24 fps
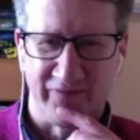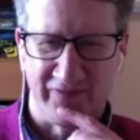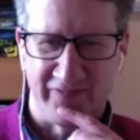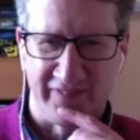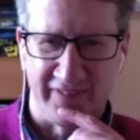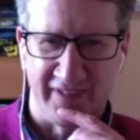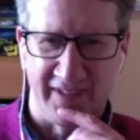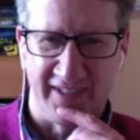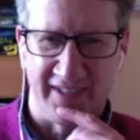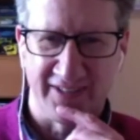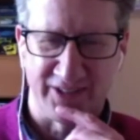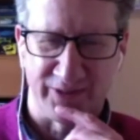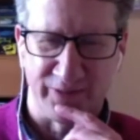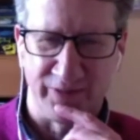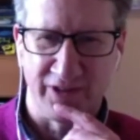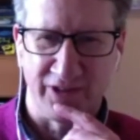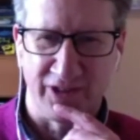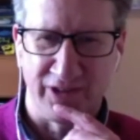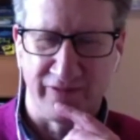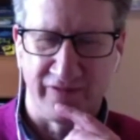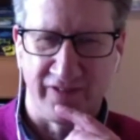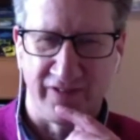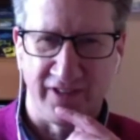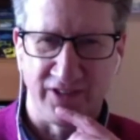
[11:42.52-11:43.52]
Yeah, so we're not going
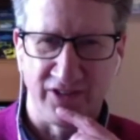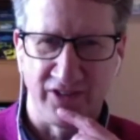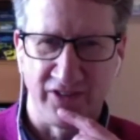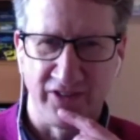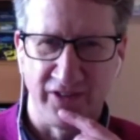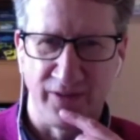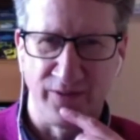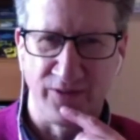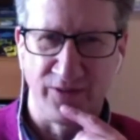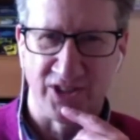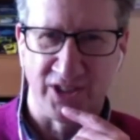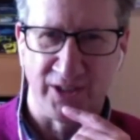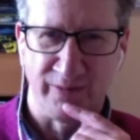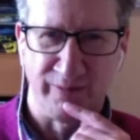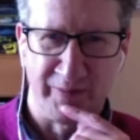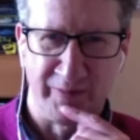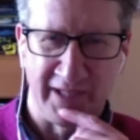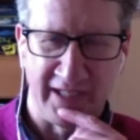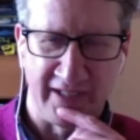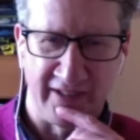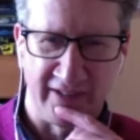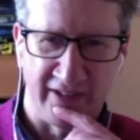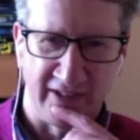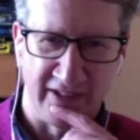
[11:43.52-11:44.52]
to find you on YouTube or
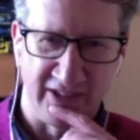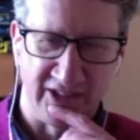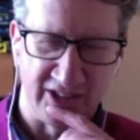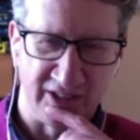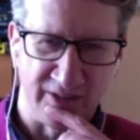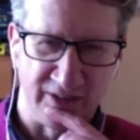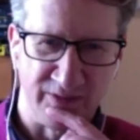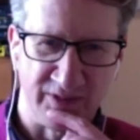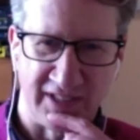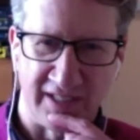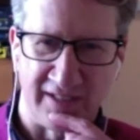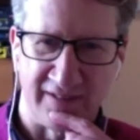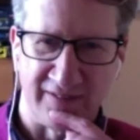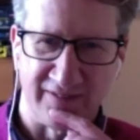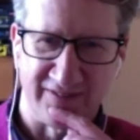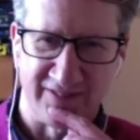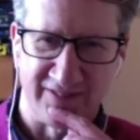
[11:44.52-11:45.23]
banging any tunes out,